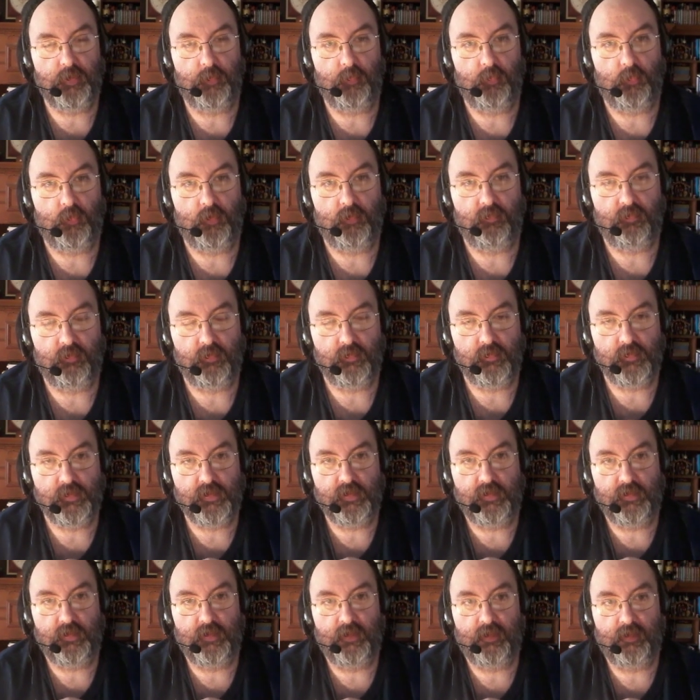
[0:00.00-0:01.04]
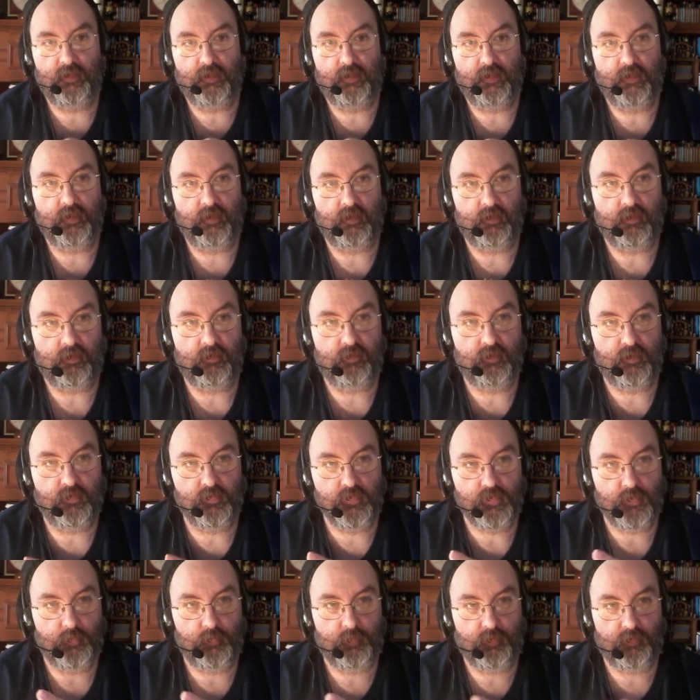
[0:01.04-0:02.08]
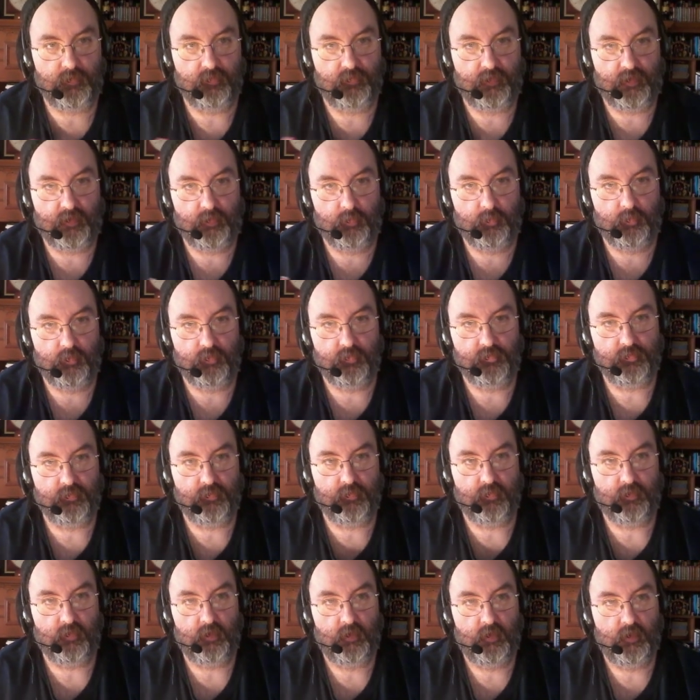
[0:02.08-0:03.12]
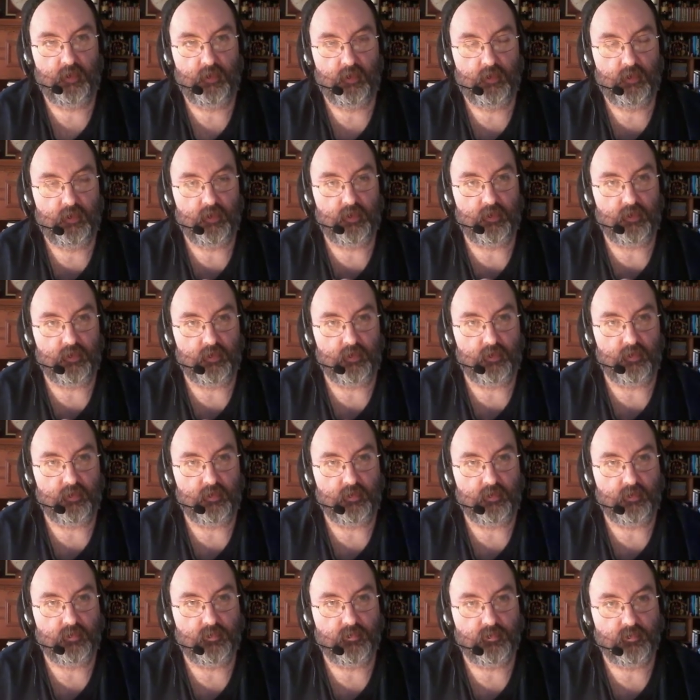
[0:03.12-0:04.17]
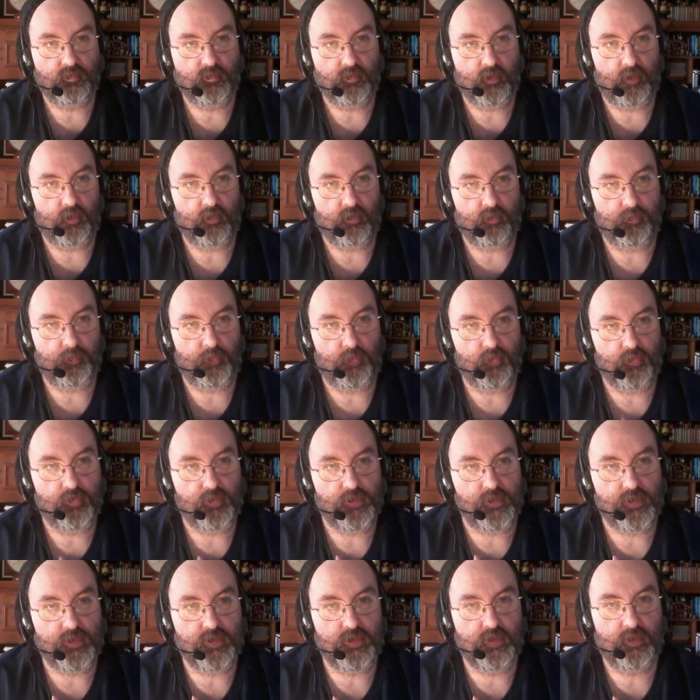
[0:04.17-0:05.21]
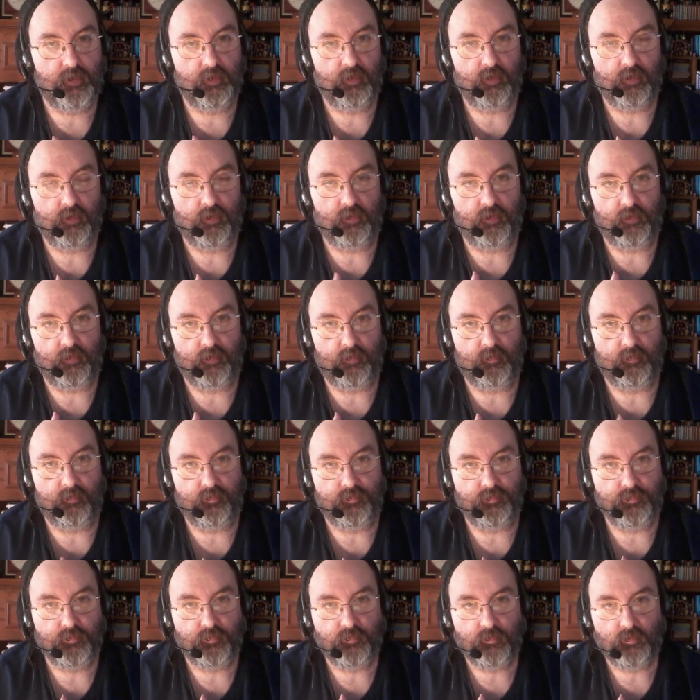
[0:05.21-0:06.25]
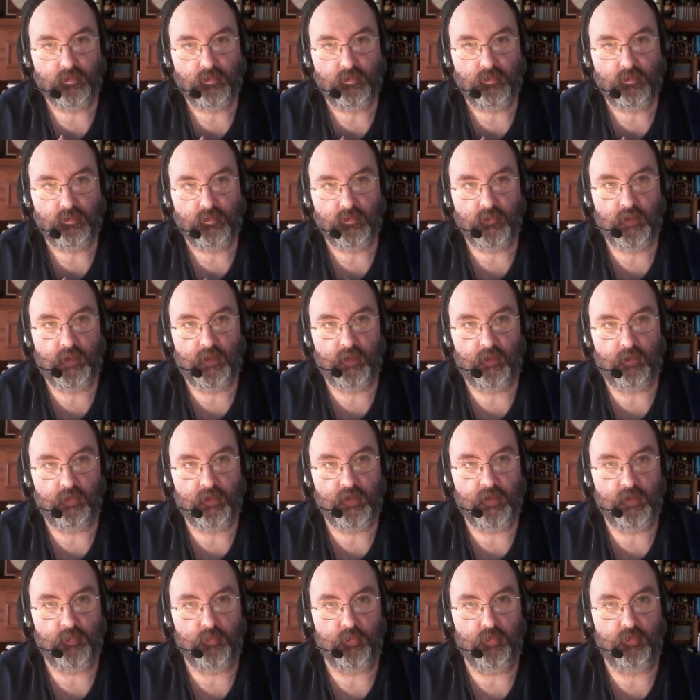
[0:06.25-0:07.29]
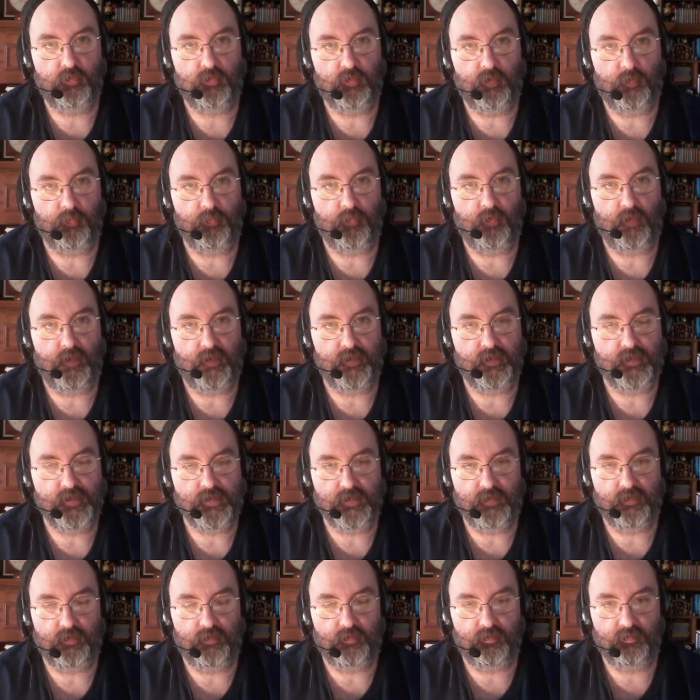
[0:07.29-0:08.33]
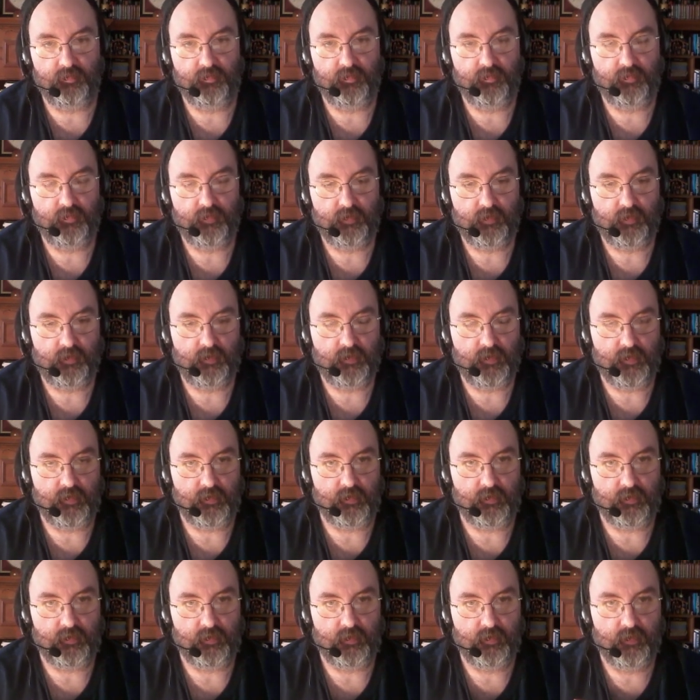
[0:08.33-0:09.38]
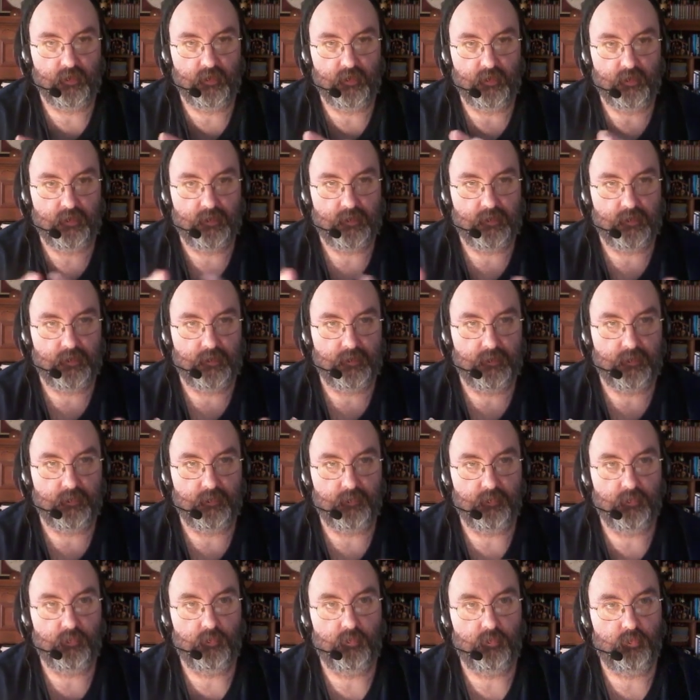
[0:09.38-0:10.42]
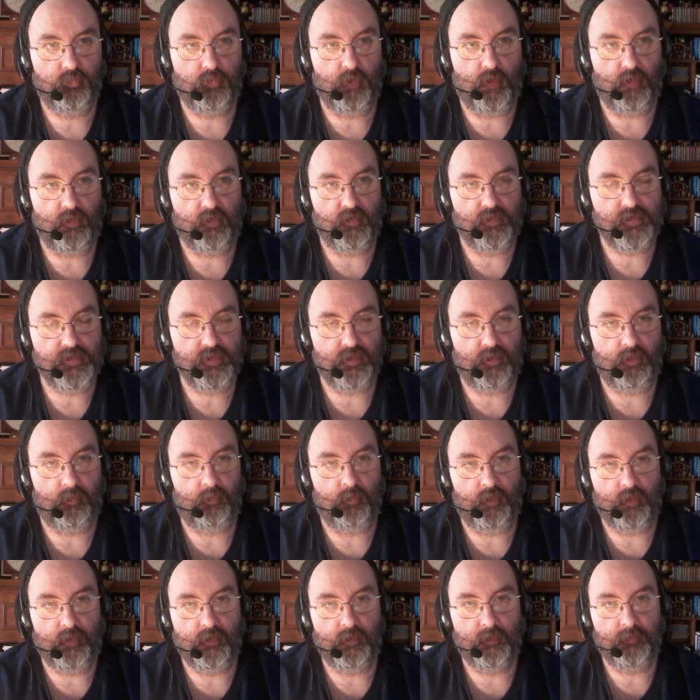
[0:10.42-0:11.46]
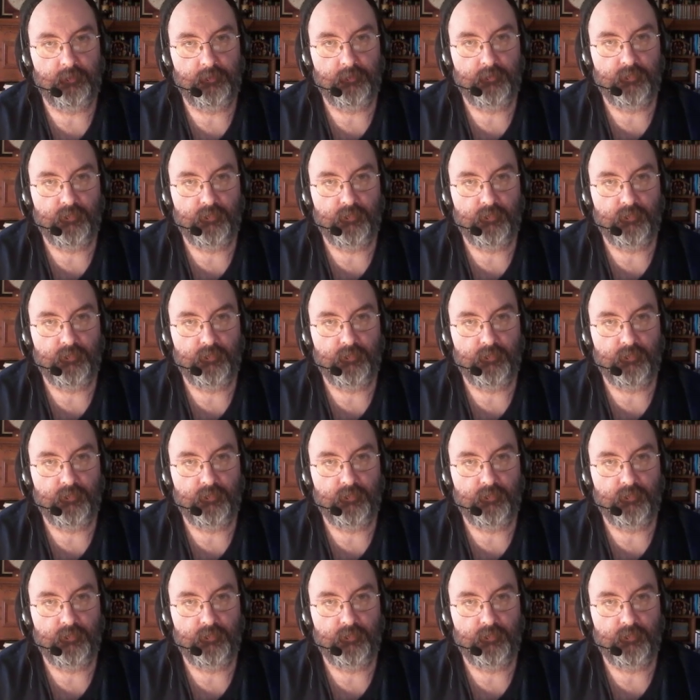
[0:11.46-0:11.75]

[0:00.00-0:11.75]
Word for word: up one of those today, and those will be available for uh, purchase. Um, and I'll keep you apprised of the uh, progress that I'm making.